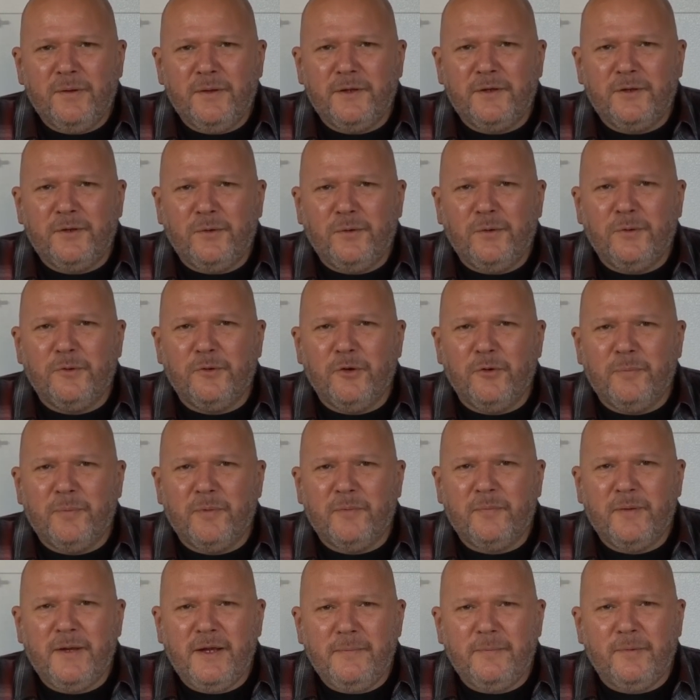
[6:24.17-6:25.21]
cool group
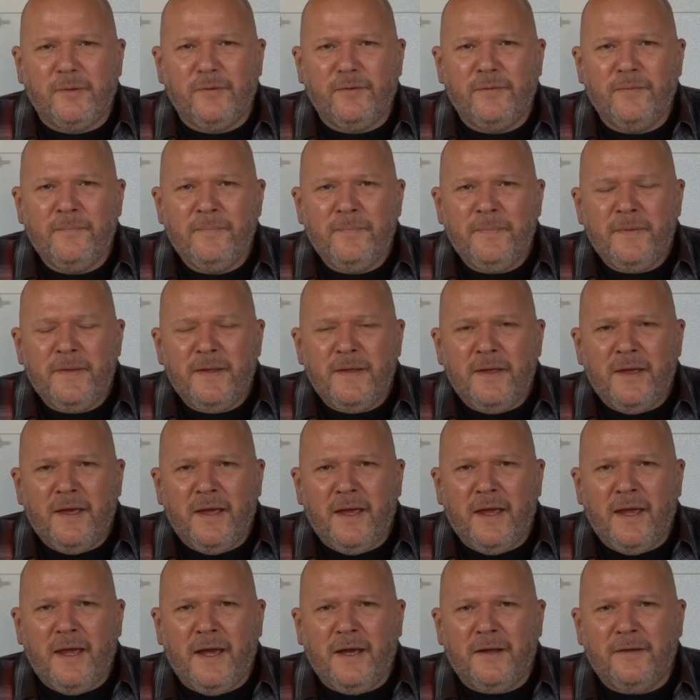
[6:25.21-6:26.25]
of people,
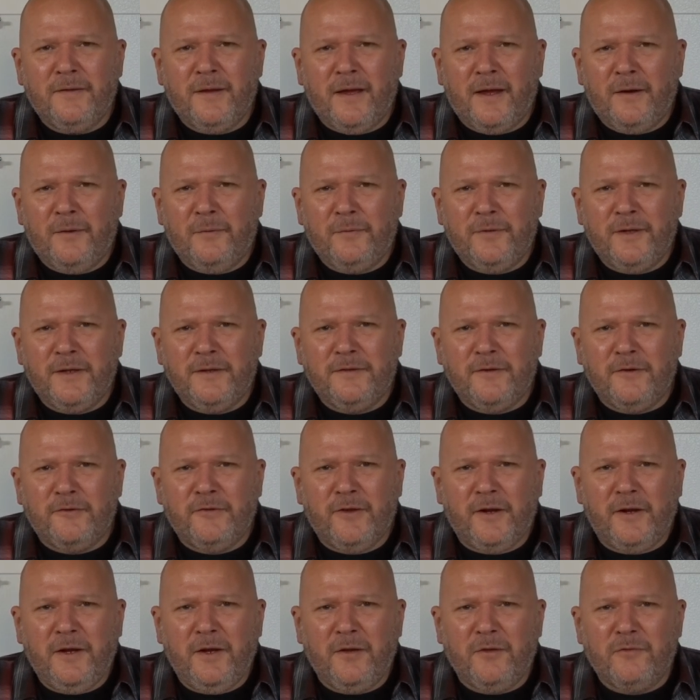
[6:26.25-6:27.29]
and I don't think there's
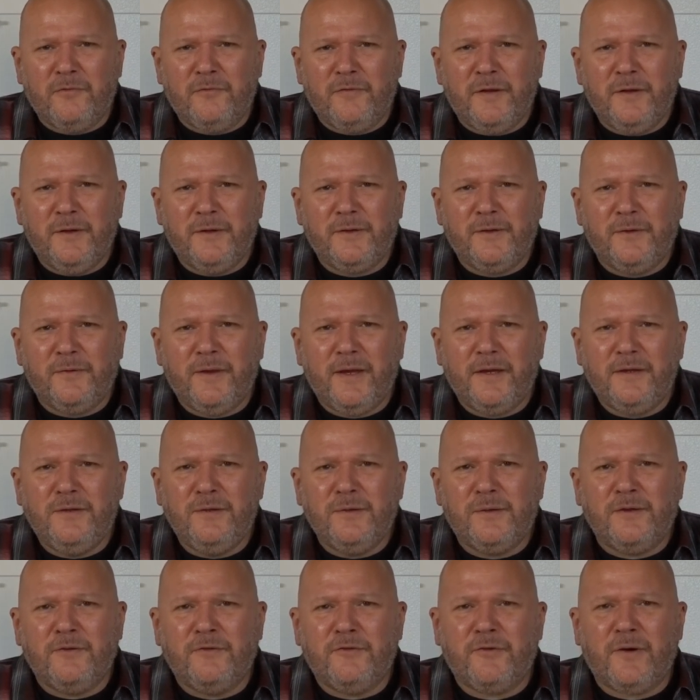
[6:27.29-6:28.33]
any other vehicle that
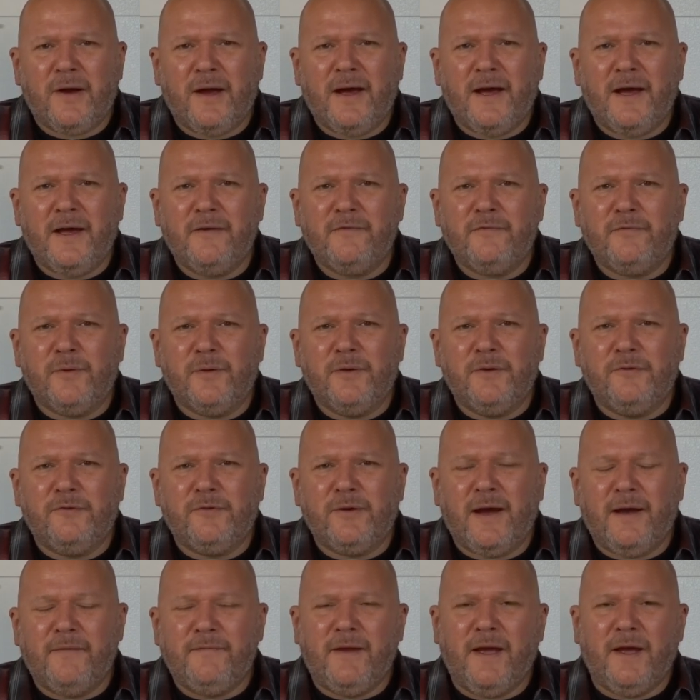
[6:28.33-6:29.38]
you can drive where you
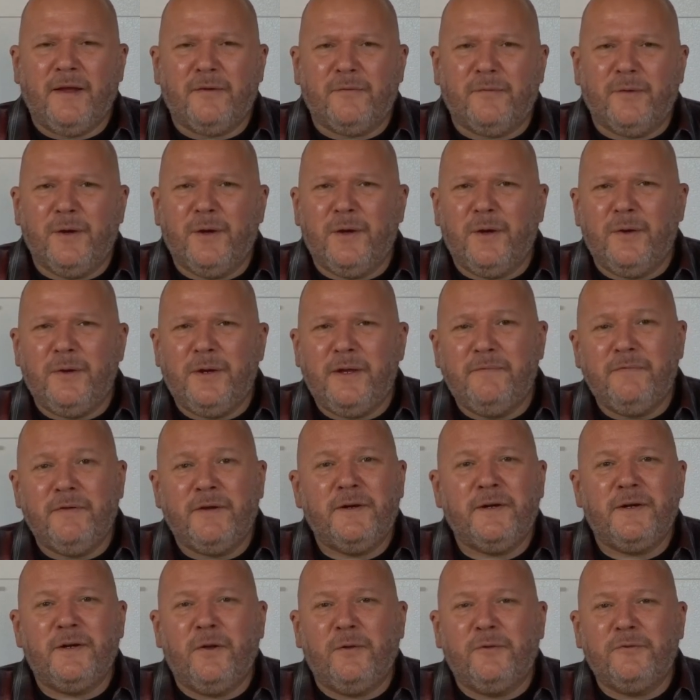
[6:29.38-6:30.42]
drive down the road, even
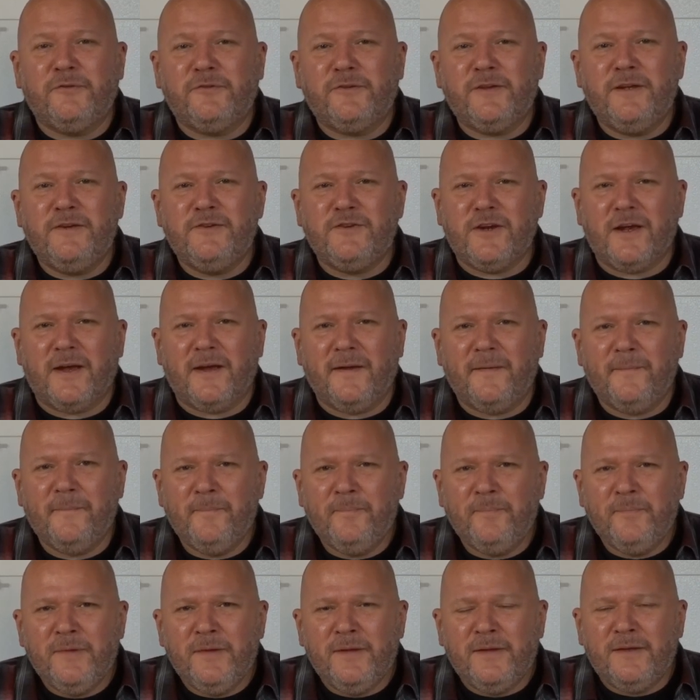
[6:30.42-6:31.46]
an old CJ,
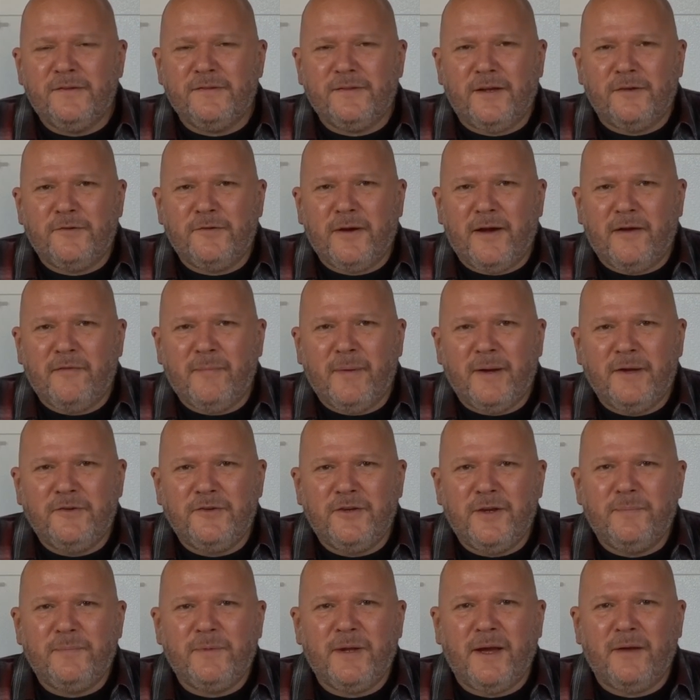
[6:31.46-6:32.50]
because I drive my
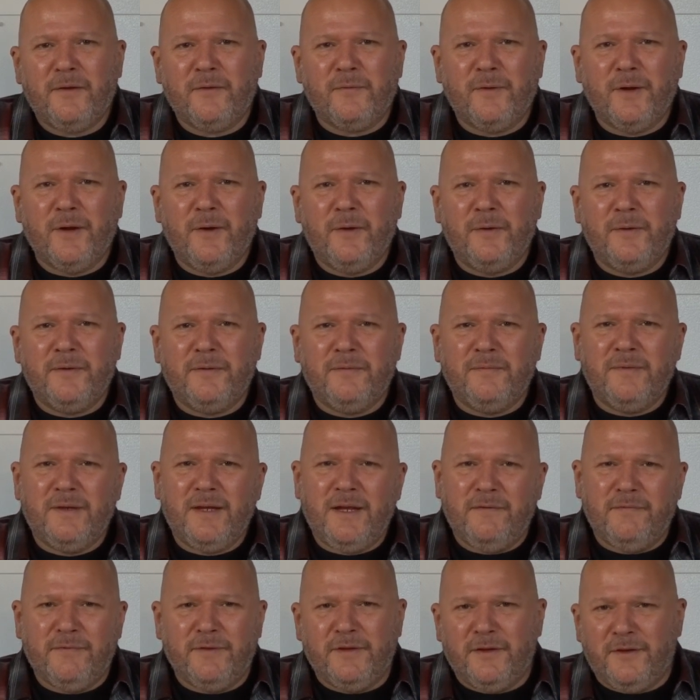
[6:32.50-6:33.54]
Jeep down the road, and
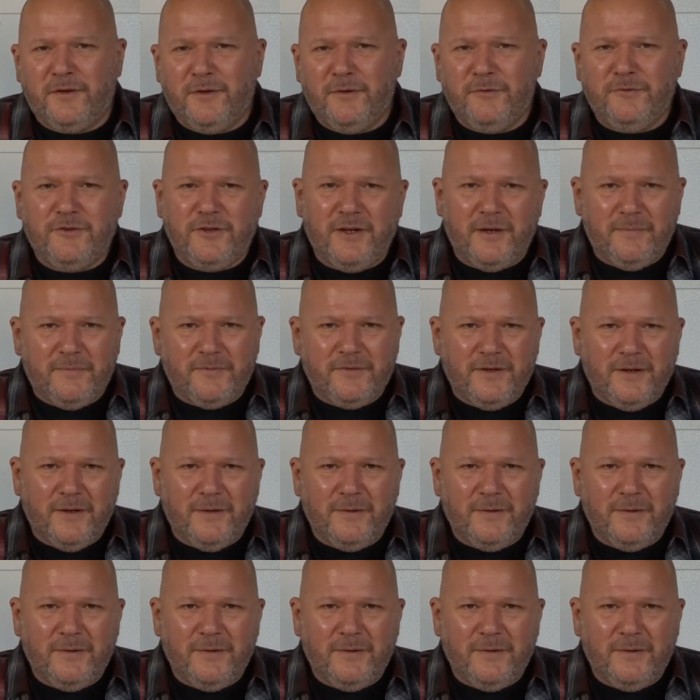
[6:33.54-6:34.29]
even the new Jeeps,